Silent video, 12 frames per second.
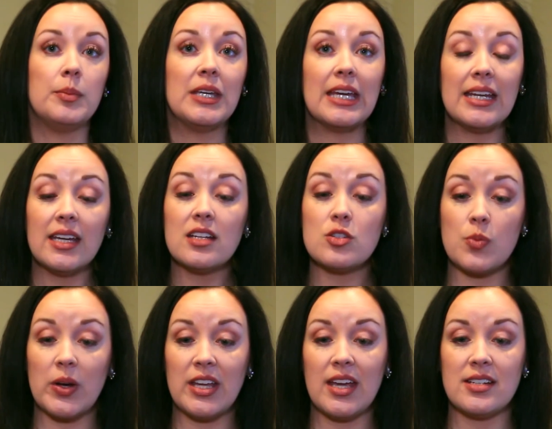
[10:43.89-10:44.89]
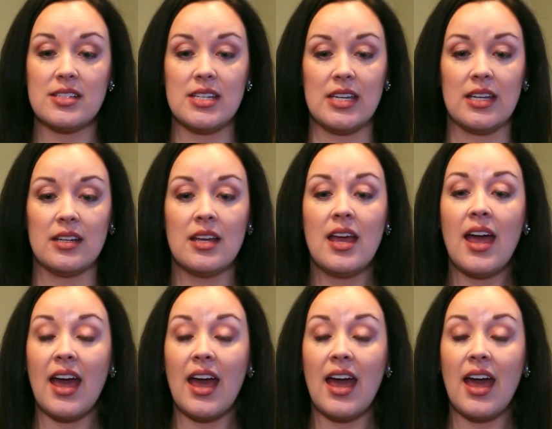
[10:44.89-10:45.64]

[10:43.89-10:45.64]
beginning in 2018,